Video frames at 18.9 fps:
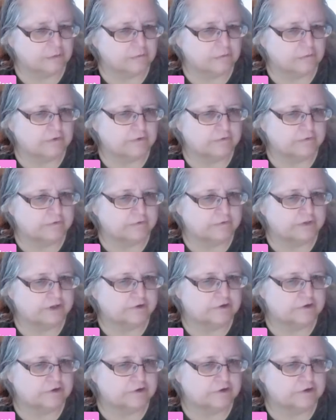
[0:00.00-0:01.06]
well,
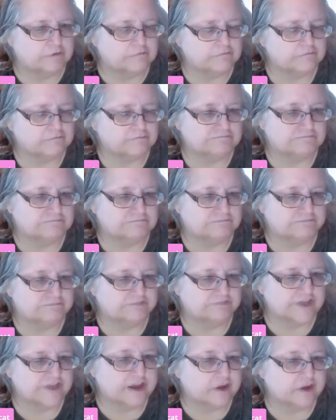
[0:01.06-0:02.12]

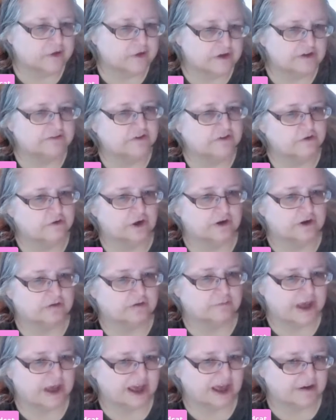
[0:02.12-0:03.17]
thank goodness they're not
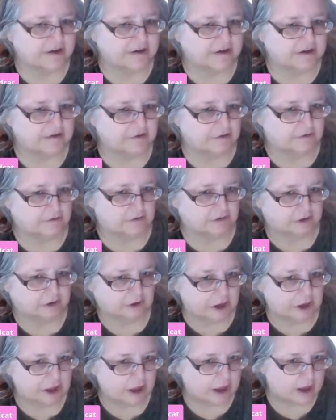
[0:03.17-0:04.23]
as bad to
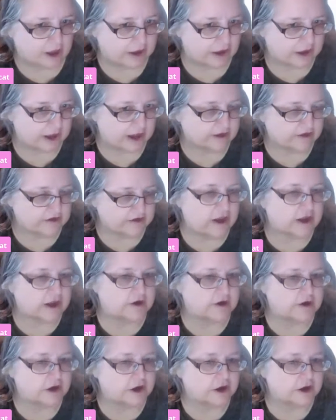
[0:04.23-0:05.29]
get
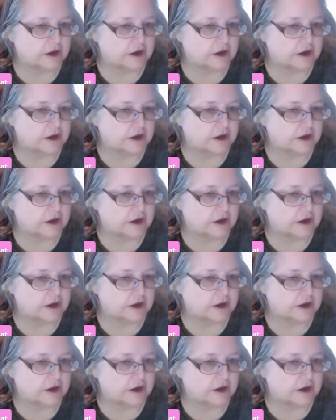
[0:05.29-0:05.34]
done